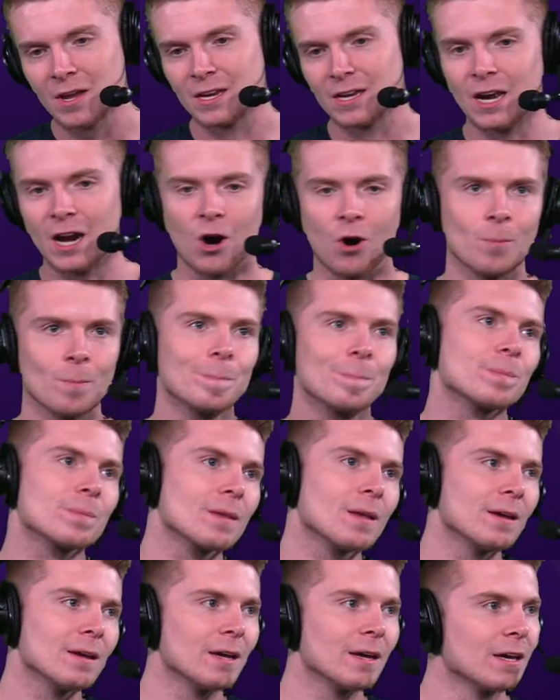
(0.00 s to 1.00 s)
You know,
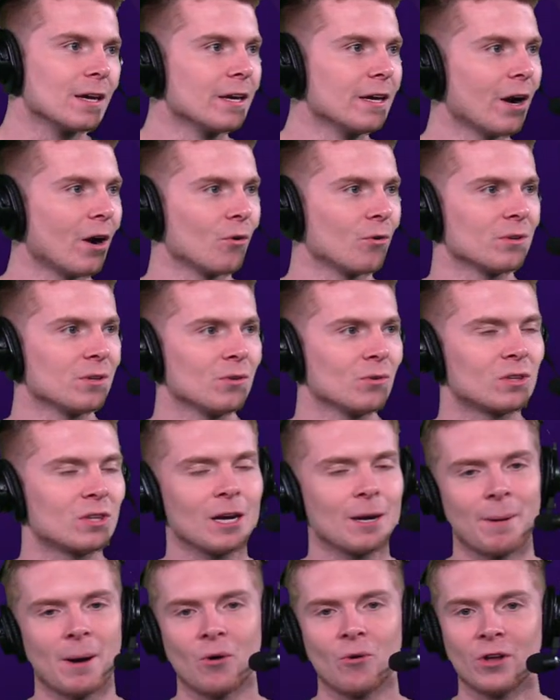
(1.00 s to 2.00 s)
you know, you
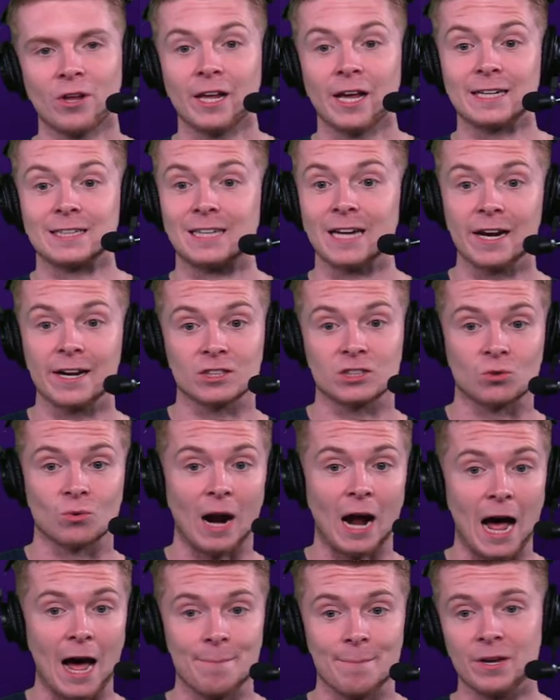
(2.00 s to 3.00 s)
think about what like Dennis
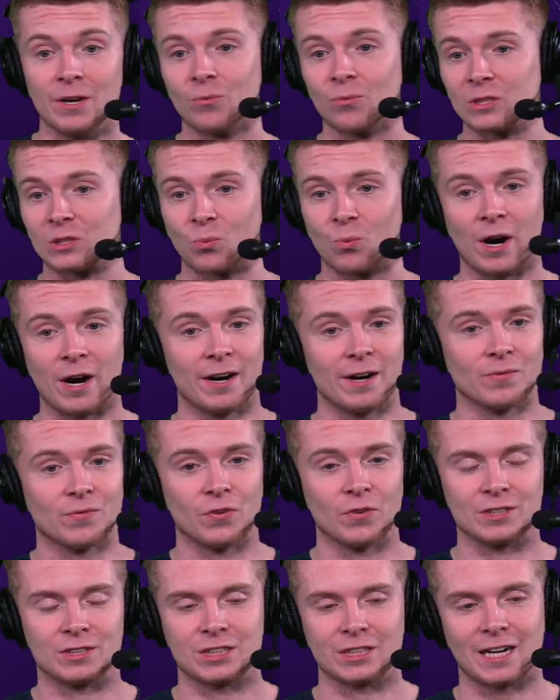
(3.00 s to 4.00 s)
Rodman was wearing
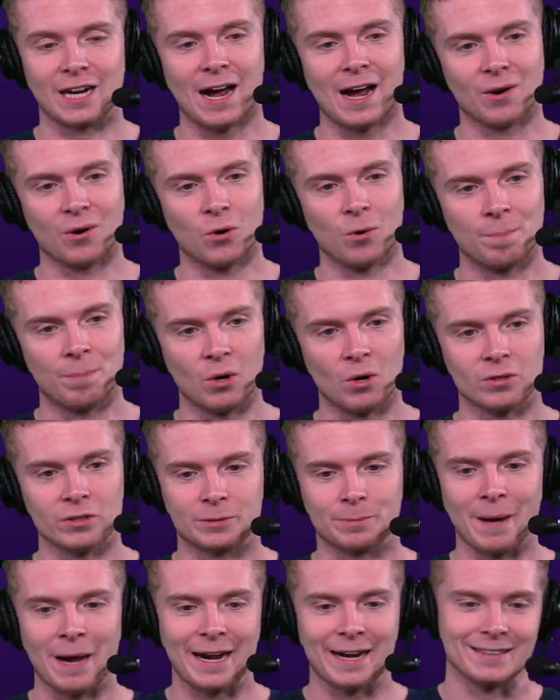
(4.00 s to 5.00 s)
for the Chicago
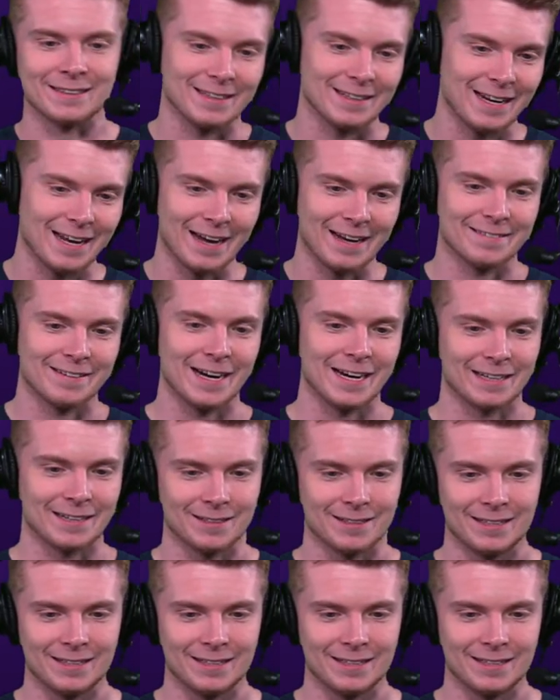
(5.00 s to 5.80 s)
Bulls back in the day. Like,